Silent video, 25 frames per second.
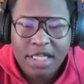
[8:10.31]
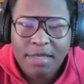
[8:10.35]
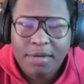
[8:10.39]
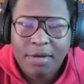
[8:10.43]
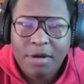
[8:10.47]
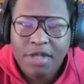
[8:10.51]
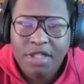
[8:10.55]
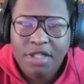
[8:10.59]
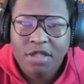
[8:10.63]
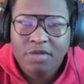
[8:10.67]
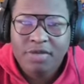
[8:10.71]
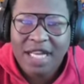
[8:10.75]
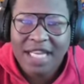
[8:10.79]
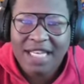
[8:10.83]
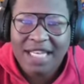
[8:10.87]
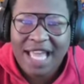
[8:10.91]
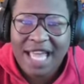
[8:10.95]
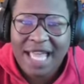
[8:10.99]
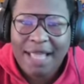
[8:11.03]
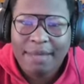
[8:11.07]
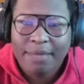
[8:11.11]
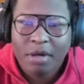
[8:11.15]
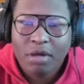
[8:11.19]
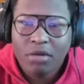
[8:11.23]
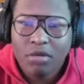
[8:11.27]
Bro, it's a red businesses.
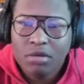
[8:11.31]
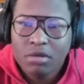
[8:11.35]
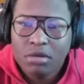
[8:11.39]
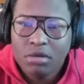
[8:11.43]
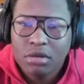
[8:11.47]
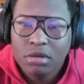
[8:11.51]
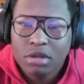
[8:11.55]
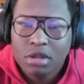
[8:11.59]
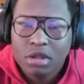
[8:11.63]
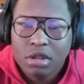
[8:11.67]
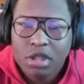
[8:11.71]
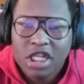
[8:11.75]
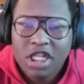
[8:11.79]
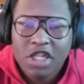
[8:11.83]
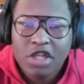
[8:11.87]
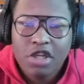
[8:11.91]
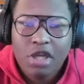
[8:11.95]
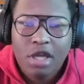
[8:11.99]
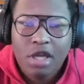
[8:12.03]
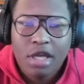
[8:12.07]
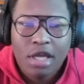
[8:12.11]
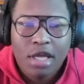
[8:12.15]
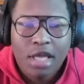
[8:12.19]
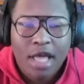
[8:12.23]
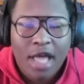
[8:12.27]
light, bro. You you,
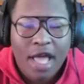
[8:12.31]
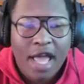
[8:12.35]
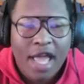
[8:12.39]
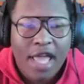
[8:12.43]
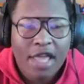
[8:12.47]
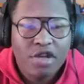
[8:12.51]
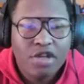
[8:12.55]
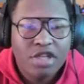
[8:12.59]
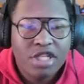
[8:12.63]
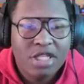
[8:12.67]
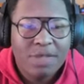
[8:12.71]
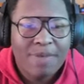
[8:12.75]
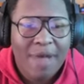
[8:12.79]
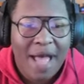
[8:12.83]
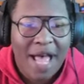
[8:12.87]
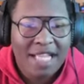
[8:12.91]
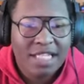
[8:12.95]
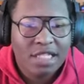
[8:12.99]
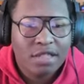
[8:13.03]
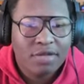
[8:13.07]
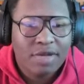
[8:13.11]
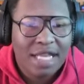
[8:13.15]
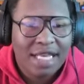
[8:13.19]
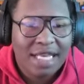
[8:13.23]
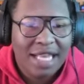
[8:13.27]
so hey, you just passed
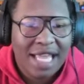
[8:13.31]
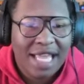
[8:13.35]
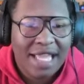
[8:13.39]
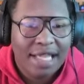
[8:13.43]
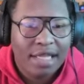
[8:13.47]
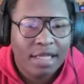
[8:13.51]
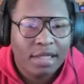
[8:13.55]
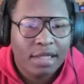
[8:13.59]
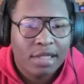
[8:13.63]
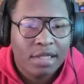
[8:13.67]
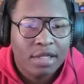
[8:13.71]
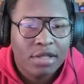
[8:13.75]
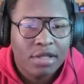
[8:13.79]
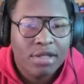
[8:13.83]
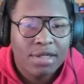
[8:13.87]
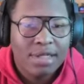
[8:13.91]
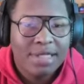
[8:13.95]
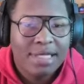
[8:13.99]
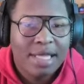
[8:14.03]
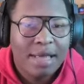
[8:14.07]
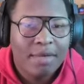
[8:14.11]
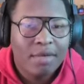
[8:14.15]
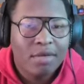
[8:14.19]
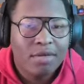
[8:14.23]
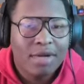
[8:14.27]
the red light. You just
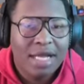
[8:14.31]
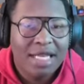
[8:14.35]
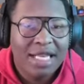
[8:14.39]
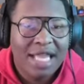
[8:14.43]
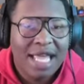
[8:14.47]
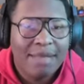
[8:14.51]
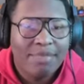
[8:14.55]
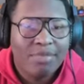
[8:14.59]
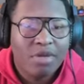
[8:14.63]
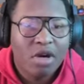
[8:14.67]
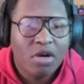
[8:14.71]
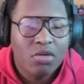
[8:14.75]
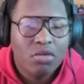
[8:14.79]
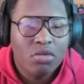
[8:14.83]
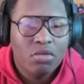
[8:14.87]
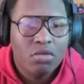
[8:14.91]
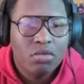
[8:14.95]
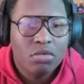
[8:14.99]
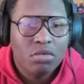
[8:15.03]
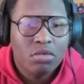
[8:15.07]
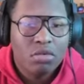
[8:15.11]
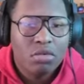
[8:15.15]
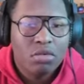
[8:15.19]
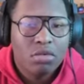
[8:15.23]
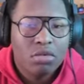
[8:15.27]
skipped the red light, bro.
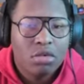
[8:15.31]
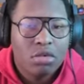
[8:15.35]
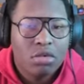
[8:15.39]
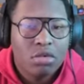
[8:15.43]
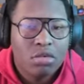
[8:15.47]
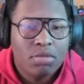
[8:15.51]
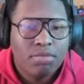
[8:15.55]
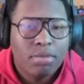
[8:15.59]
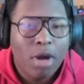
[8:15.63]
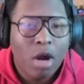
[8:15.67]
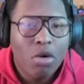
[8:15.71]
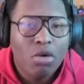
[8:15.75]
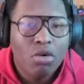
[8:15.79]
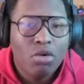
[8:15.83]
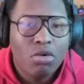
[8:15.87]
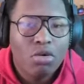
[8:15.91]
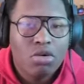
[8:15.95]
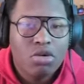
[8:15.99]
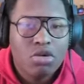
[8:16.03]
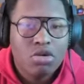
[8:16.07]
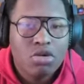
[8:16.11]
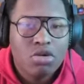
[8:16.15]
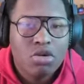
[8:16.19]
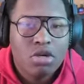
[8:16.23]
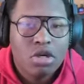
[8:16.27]
Question. Bro.
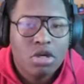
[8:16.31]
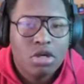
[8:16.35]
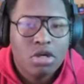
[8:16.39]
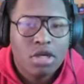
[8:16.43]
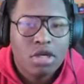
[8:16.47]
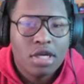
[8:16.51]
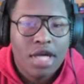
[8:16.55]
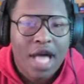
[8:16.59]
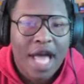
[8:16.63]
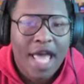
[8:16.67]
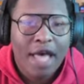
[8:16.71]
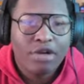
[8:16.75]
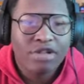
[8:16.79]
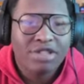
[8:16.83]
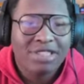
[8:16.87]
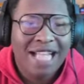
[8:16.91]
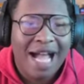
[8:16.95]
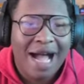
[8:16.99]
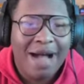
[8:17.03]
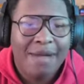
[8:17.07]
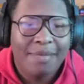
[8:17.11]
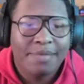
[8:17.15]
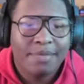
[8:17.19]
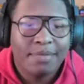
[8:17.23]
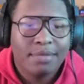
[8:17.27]
Hey, yo,
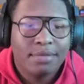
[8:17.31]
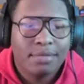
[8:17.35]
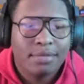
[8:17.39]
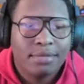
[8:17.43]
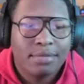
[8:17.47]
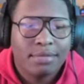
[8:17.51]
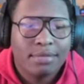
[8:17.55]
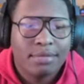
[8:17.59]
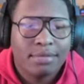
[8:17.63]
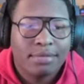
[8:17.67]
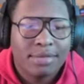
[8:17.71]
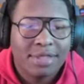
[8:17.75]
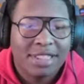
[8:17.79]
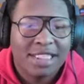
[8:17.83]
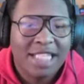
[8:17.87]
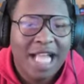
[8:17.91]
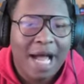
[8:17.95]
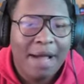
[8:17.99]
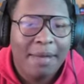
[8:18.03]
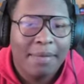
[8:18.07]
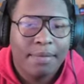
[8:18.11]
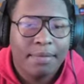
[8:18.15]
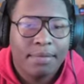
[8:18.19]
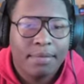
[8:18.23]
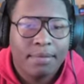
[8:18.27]
stop. Stop.
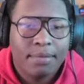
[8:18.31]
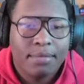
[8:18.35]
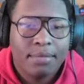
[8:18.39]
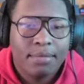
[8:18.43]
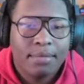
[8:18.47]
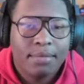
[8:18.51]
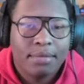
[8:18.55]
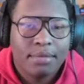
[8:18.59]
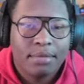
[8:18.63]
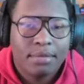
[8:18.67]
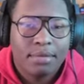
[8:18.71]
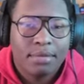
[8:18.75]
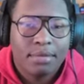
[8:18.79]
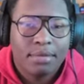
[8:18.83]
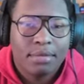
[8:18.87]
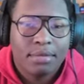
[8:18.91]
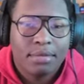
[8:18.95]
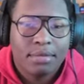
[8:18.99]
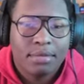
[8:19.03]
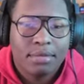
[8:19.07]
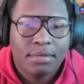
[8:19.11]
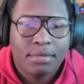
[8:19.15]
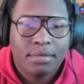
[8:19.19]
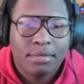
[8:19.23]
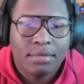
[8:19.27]
stop.
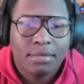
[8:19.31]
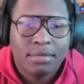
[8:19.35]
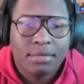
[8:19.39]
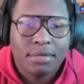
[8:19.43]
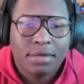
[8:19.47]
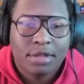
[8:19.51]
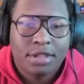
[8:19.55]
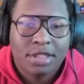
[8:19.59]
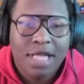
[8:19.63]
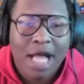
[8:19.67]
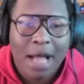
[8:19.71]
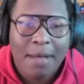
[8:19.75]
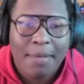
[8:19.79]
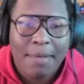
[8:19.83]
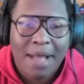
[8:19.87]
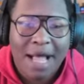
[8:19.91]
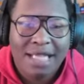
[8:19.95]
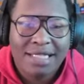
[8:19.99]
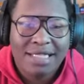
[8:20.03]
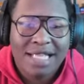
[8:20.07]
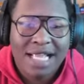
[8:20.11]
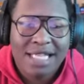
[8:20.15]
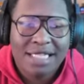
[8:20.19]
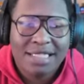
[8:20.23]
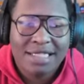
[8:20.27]
Point. I
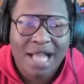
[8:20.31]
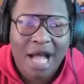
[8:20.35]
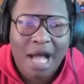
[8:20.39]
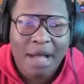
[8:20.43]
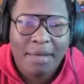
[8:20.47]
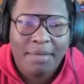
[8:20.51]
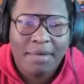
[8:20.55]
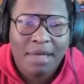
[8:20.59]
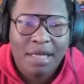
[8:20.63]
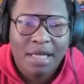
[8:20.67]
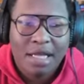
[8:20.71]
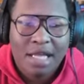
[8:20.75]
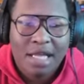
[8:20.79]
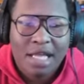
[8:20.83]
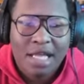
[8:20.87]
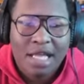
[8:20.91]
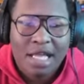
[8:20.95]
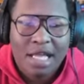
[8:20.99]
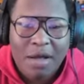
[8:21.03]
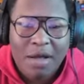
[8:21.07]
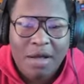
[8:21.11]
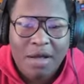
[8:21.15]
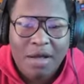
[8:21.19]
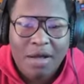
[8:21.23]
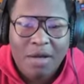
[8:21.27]
said stop. Green
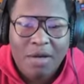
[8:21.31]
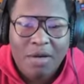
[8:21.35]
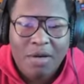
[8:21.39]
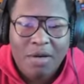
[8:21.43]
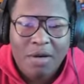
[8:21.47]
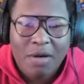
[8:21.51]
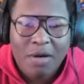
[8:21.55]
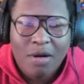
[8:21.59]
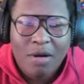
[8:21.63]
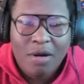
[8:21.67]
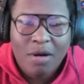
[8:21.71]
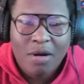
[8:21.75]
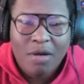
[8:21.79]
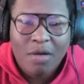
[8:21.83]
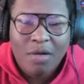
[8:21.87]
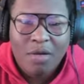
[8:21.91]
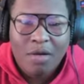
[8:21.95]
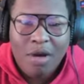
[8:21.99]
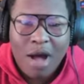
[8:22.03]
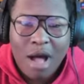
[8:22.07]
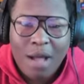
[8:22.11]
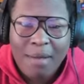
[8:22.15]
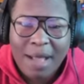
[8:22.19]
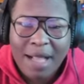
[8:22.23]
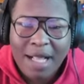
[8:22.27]
energy.
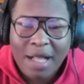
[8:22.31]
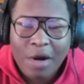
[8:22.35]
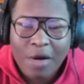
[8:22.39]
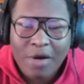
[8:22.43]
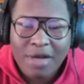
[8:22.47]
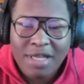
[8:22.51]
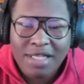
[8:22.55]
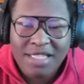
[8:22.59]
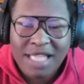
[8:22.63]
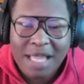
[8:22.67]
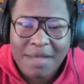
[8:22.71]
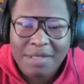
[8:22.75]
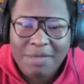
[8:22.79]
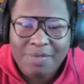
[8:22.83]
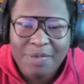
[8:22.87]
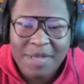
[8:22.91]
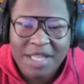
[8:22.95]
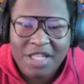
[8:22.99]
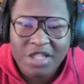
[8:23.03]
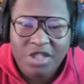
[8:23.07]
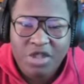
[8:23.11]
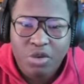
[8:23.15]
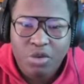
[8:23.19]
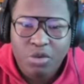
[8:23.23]
Why am I going the same speed as you?